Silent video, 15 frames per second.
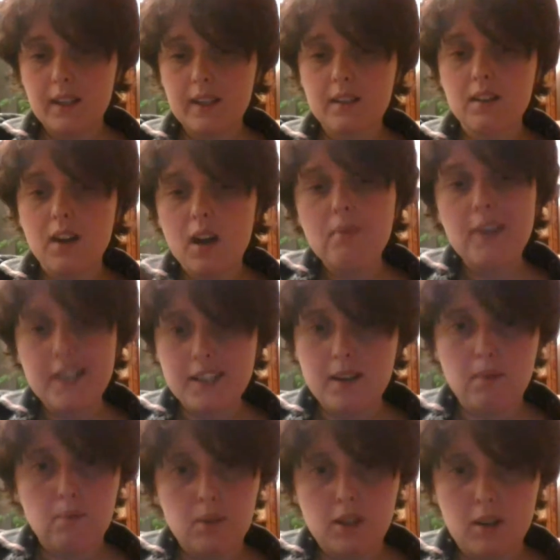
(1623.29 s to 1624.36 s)
like comment
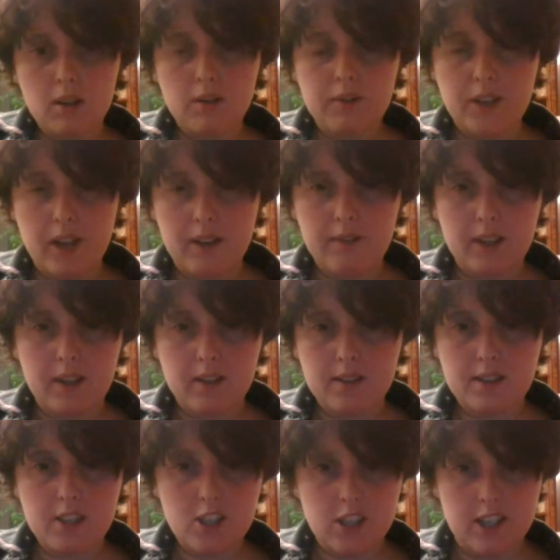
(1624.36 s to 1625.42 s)
down below if you have
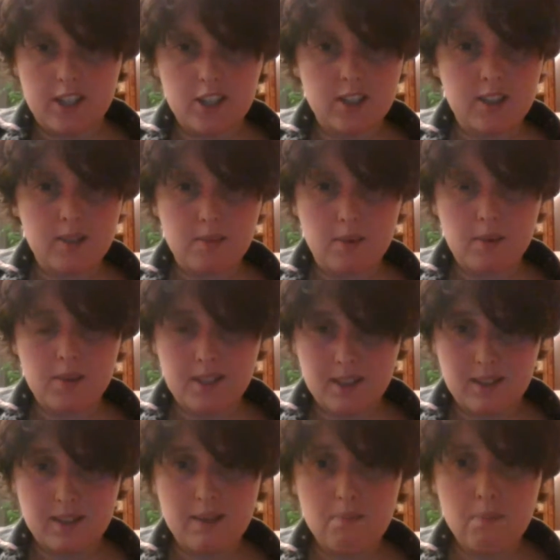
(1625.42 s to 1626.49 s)
any suggestions about
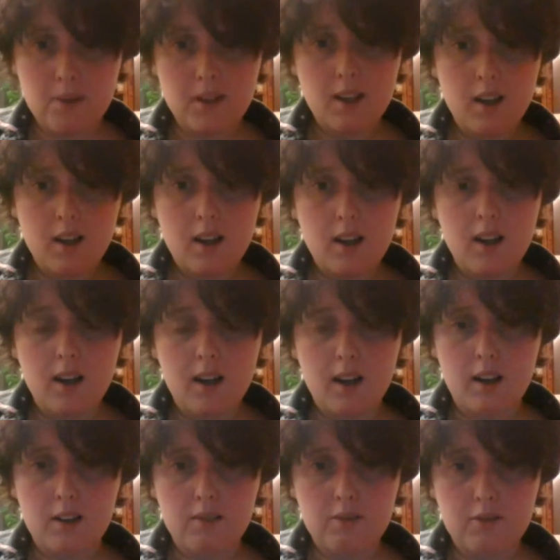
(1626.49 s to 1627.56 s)
sleep
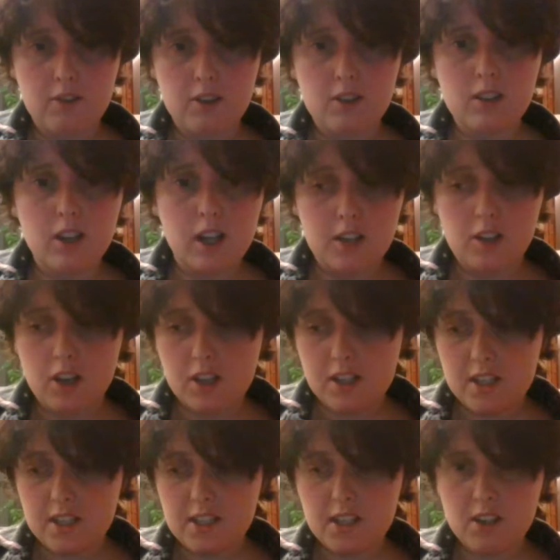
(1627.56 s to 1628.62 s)
for an
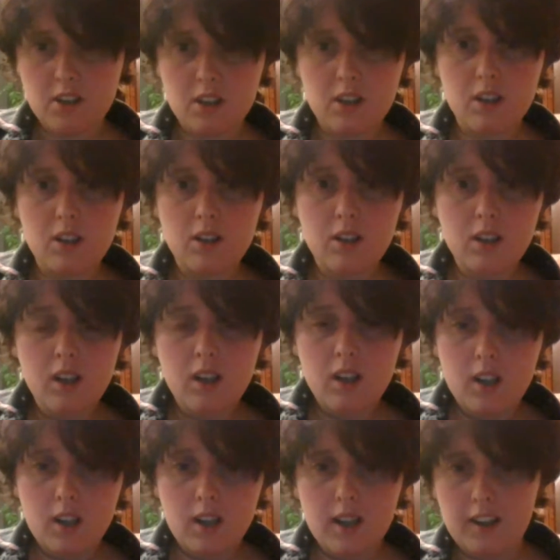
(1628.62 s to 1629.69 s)
autistic girl
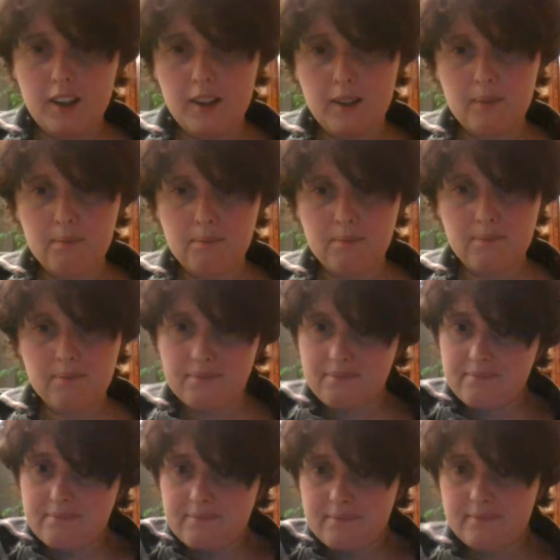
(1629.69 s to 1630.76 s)
um,
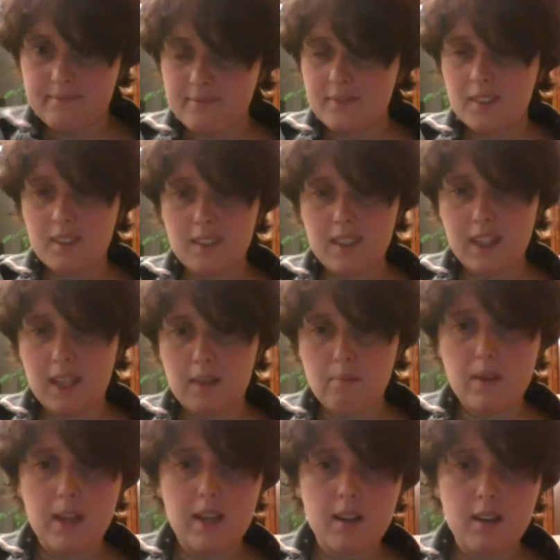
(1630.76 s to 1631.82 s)

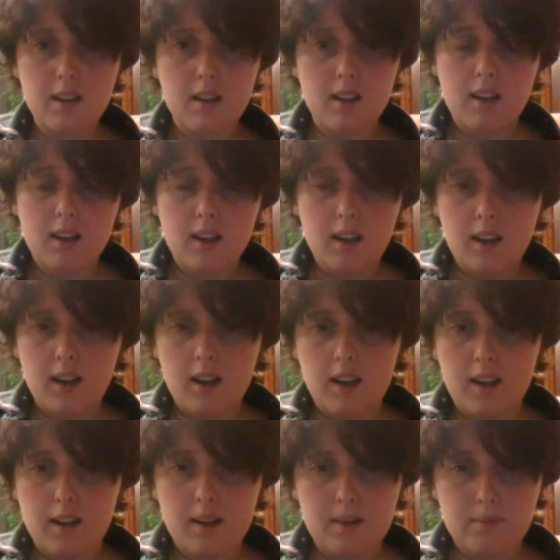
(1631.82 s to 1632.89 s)
like me.
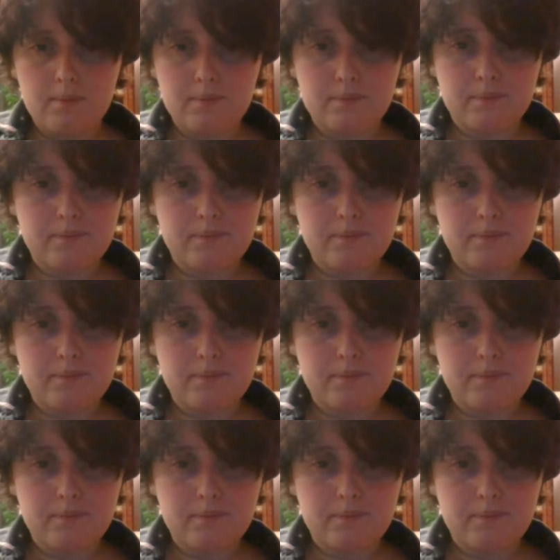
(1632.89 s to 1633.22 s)
Uh,